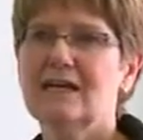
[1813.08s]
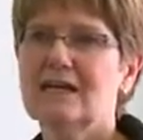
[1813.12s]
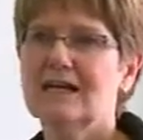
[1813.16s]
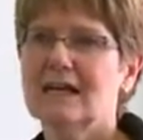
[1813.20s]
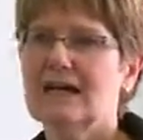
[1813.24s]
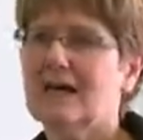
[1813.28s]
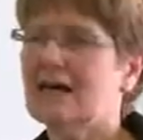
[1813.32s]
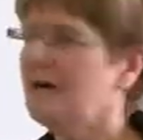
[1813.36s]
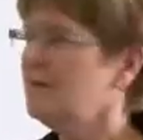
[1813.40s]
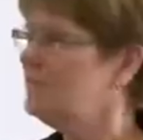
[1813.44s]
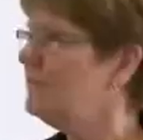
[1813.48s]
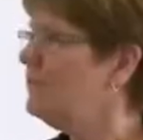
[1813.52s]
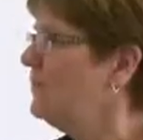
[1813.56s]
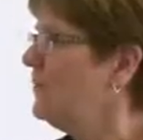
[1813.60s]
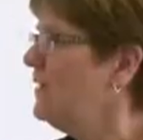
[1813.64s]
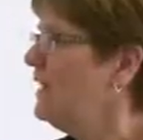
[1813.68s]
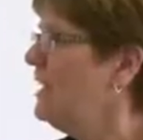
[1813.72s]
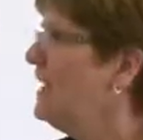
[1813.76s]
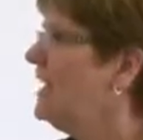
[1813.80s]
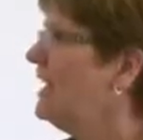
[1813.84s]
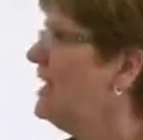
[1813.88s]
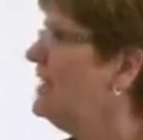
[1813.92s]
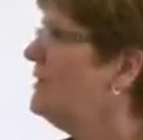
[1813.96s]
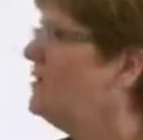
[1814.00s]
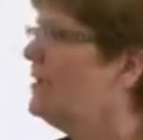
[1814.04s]
And
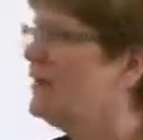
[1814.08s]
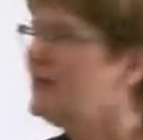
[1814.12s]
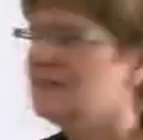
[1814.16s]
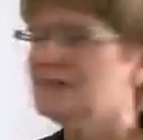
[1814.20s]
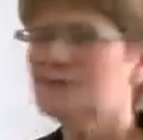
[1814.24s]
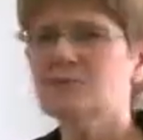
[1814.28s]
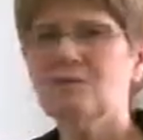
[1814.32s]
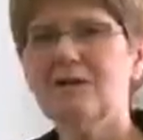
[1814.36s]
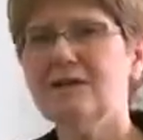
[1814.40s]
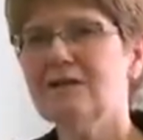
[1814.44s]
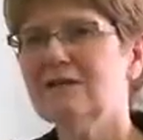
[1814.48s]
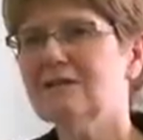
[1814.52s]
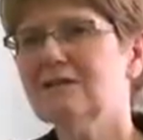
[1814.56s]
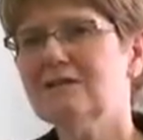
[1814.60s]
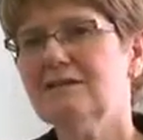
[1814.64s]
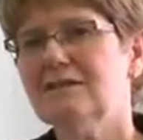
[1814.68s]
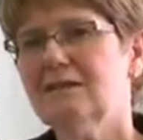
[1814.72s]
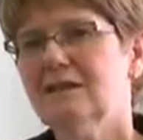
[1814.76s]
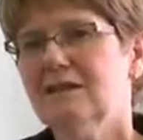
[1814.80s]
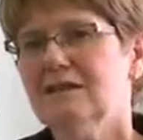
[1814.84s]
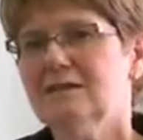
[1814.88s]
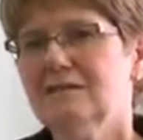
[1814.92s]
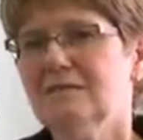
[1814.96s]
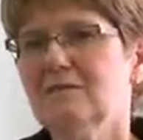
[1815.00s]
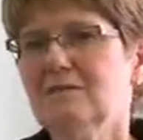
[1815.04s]
that's why
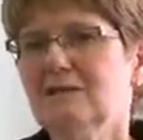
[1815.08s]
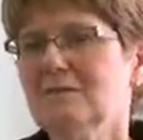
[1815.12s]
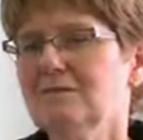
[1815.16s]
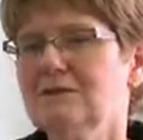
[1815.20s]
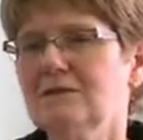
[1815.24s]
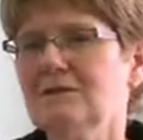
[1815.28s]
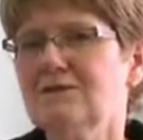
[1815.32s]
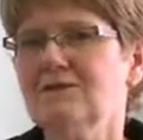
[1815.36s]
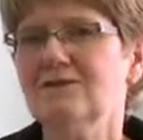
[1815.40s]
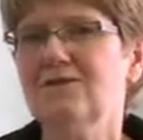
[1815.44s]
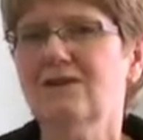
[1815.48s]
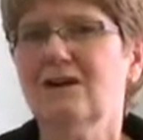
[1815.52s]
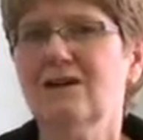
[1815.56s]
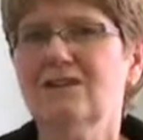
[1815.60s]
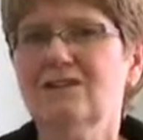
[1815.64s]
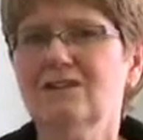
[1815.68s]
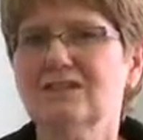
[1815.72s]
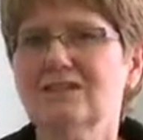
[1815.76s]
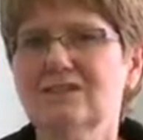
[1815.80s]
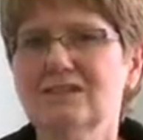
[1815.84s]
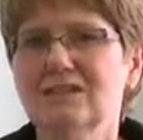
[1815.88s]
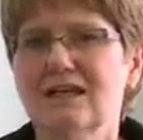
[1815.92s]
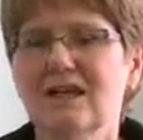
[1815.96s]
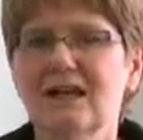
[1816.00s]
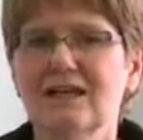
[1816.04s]
sometimes it's not
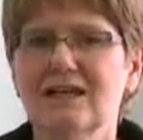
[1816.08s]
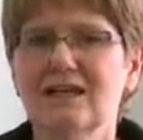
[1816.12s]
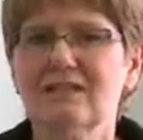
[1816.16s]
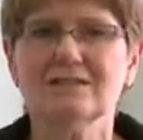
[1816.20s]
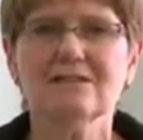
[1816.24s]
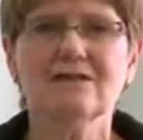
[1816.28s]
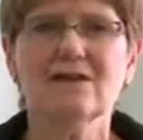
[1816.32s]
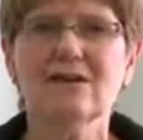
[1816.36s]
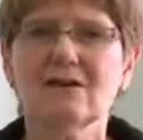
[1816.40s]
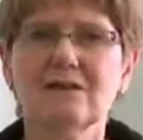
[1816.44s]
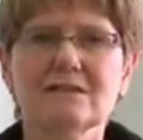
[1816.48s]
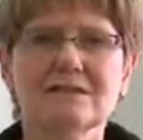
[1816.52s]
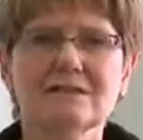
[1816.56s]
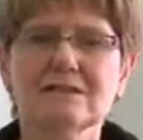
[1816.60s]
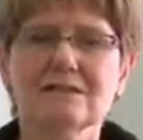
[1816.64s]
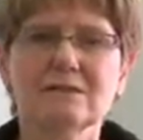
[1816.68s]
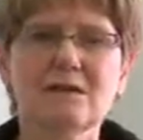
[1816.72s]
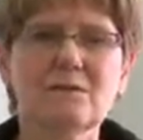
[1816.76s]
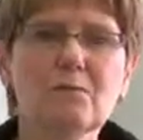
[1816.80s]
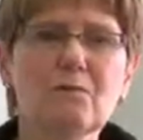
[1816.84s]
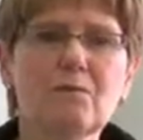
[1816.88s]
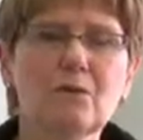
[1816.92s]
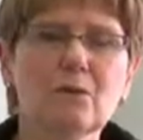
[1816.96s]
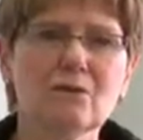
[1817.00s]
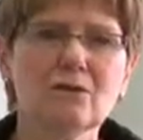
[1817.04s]
just diet. It's not as
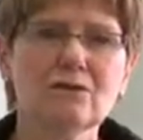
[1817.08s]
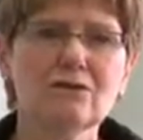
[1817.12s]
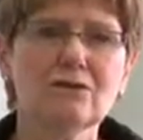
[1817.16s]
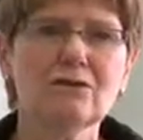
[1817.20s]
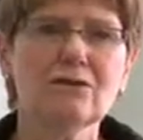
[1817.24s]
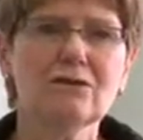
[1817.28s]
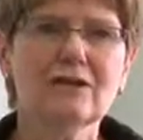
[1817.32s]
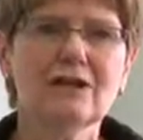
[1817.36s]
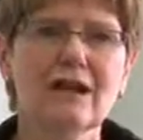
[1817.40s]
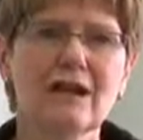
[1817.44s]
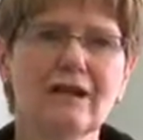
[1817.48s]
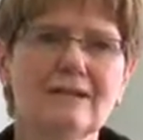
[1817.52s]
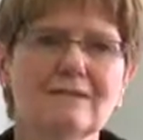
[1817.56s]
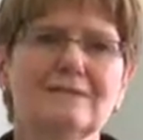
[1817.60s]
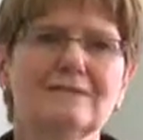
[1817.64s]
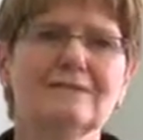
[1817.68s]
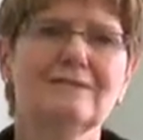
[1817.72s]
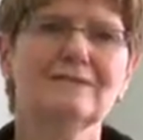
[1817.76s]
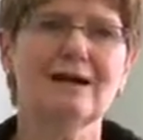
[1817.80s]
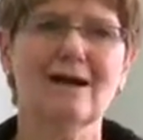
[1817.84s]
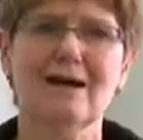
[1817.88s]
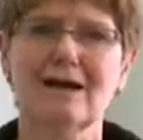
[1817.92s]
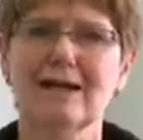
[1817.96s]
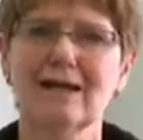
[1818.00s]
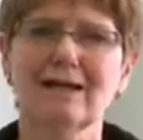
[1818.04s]
simple as
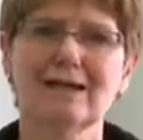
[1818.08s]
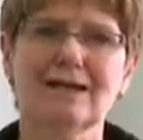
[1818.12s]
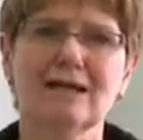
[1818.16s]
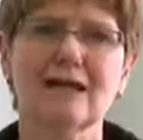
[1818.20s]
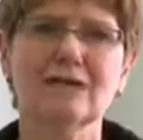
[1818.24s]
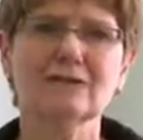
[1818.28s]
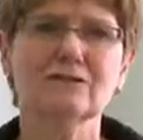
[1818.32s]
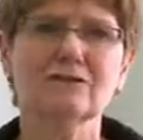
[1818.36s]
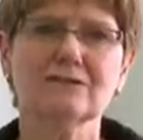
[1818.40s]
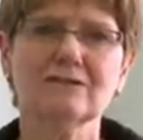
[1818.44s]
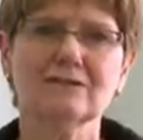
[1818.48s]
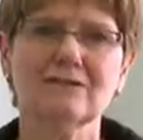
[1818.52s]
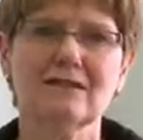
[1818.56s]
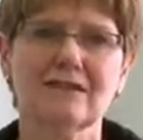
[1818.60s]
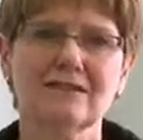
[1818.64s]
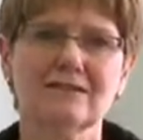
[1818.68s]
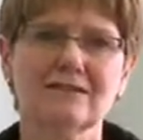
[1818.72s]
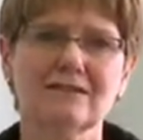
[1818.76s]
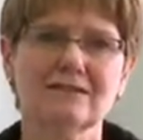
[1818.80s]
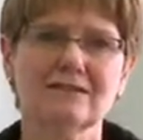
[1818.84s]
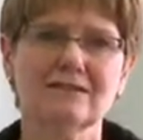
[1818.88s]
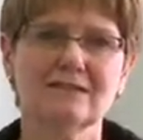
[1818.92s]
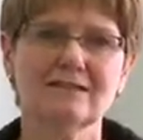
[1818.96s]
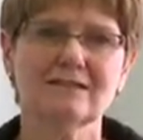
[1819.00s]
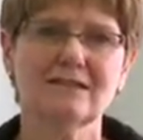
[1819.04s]
diet and
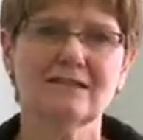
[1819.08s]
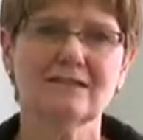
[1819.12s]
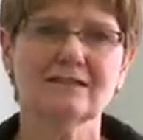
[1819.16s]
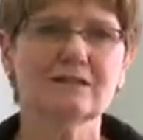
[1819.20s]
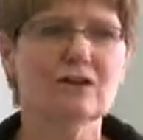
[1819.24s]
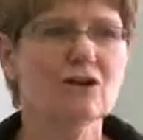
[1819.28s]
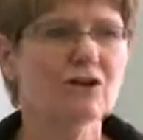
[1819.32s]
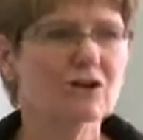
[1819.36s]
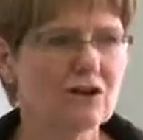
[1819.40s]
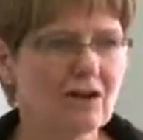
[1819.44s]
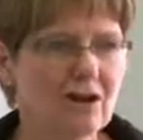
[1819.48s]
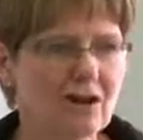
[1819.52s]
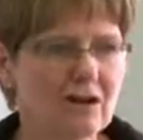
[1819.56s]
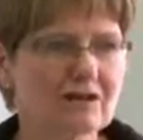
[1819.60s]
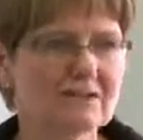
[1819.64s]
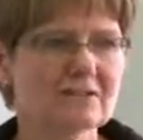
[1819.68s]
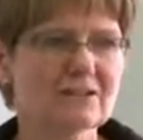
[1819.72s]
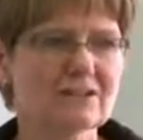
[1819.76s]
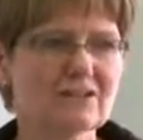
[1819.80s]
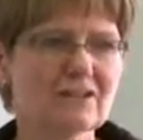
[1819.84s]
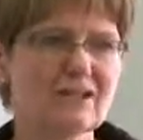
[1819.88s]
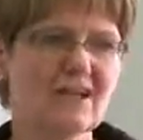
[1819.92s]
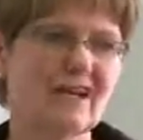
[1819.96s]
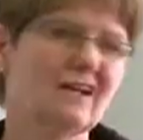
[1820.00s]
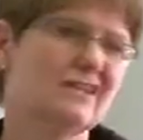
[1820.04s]
exercise, as a lot of the
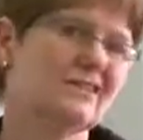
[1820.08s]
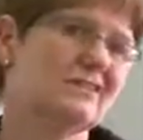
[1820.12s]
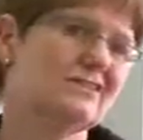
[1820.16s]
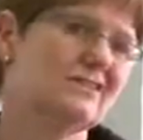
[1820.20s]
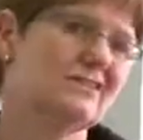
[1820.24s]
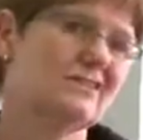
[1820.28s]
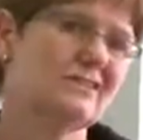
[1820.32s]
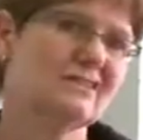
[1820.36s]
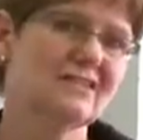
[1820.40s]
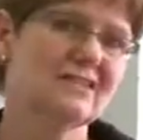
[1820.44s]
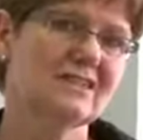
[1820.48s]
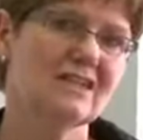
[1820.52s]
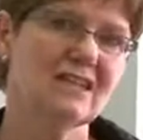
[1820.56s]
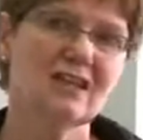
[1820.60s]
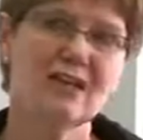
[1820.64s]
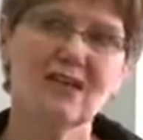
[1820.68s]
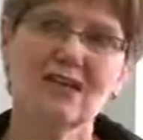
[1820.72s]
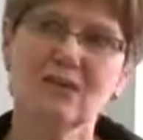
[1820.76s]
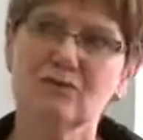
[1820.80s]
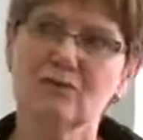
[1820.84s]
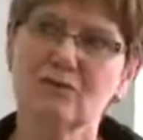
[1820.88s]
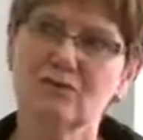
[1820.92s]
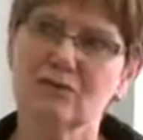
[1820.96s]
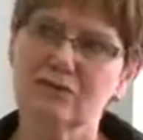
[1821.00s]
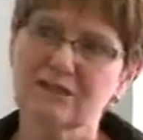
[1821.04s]
challenges
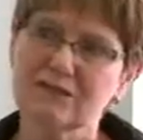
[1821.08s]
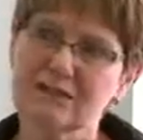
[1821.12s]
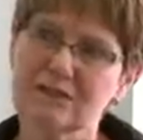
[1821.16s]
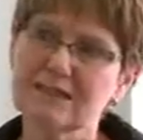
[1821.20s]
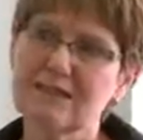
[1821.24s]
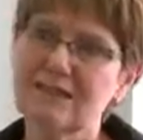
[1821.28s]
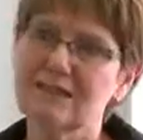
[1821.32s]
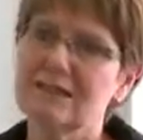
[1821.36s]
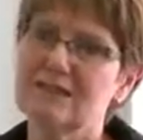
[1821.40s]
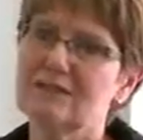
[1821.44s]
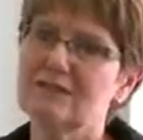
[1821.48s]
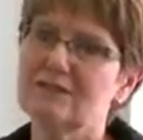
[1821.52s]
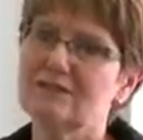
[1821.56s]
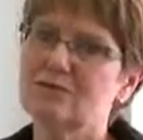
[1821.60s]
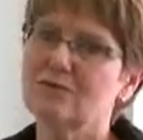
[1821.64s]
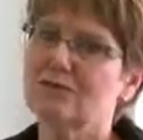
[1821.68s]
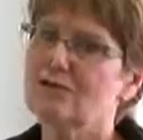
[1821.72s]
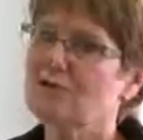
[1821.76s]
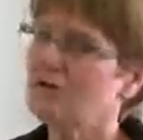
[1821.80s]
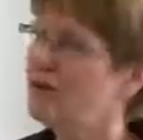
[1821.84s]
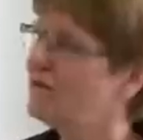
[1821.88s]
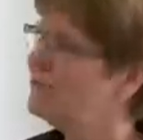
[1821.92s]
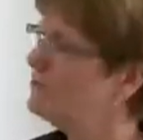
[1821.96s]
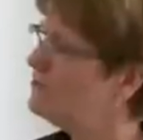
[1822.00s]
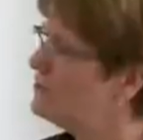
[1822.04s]
we'll
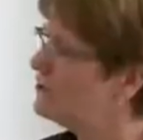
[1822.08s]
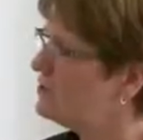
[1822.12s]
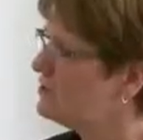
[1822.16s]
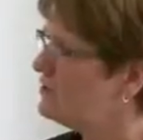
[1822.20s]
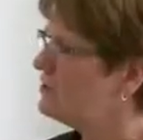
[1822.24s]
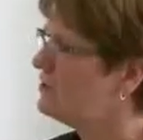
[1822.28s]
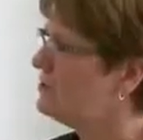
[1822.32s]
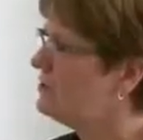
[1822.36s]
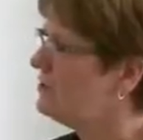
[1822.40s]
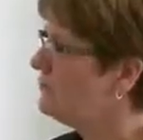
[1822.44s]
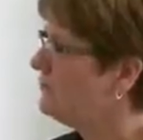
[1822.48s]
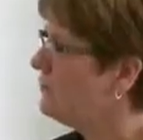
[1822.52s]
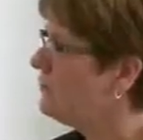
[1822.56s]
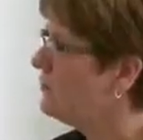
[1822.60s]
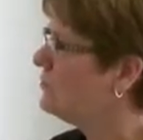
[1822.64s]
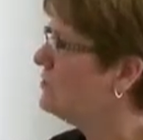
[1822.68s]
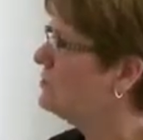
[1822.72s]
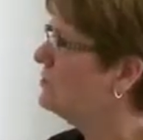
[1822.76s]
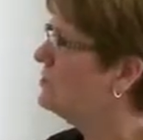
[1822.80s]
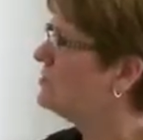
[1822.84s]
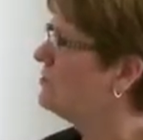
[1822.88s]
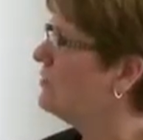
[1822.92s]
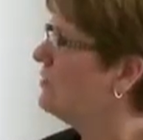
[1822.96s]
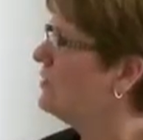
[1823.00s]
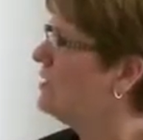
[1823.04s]
often just
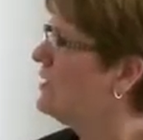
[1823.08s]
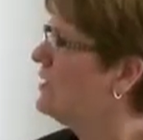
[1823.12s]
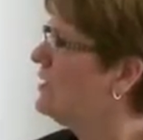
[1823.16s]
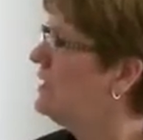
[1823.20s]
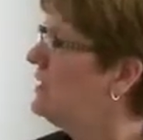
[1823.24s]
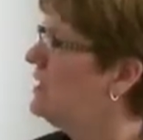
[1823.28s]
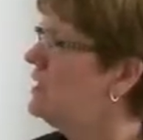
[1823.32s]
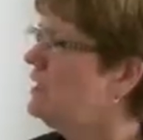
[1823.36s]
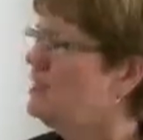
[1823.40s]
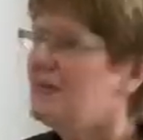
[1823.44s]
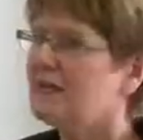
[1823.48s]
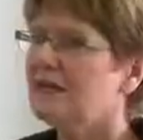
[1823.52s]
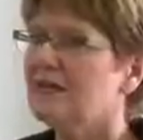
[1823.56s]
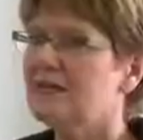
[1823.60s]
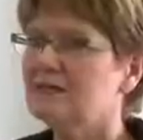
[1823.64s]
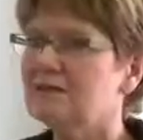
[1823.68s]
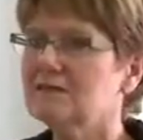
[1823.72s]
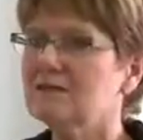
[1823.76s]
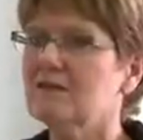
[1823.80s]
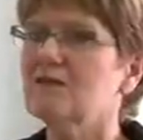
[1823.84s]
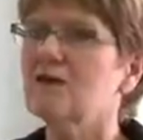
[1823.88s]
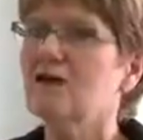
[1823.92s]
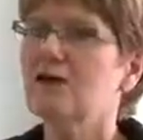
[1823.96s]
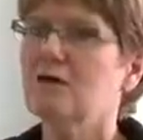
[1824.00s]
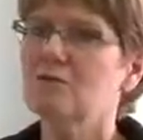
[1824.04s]
focus on. It's
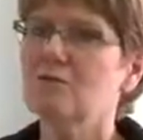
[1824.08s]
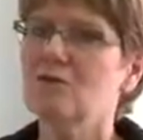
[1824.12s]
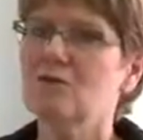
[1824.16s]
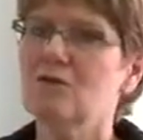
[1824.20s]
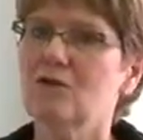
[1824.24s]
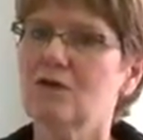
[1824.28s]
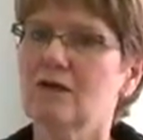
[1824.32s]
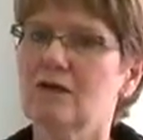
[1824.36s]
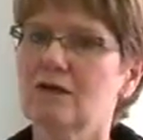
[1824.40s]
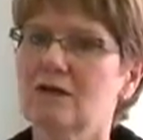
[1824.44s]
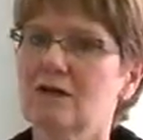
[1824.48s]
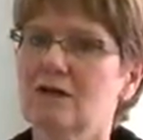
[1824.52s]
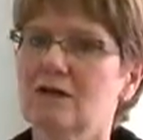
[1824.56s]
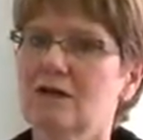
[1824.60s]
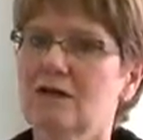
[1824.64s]
a lot more.